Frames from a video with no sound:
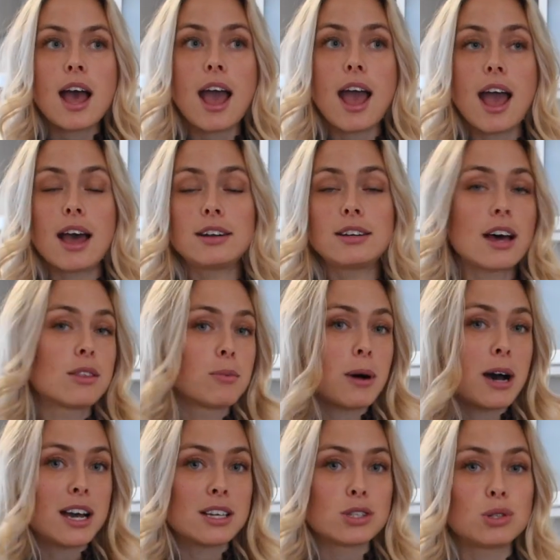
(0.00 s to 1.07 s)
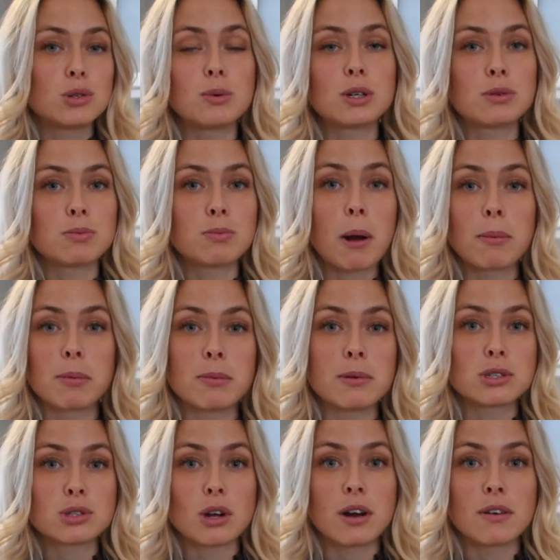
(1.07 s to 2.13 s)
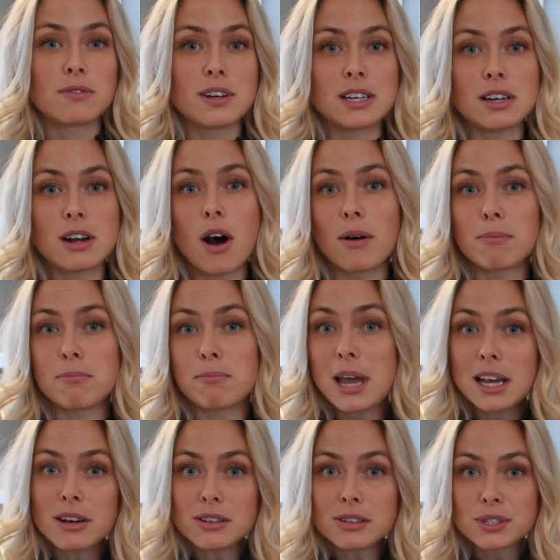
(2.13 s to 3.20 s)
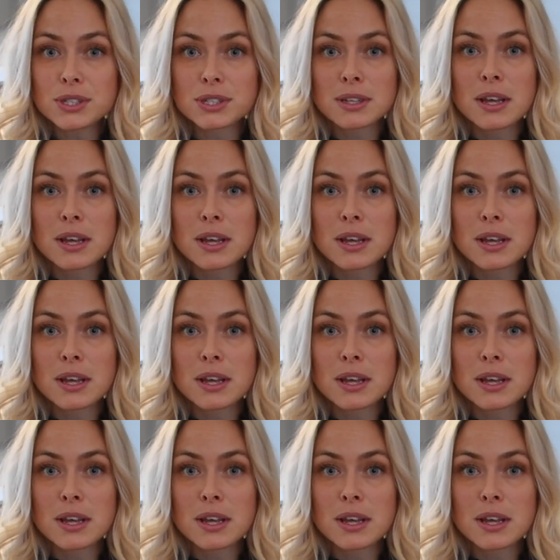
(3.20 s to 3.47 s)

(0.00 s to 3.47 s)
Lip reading: and otherwise you would probably serve it on bagels,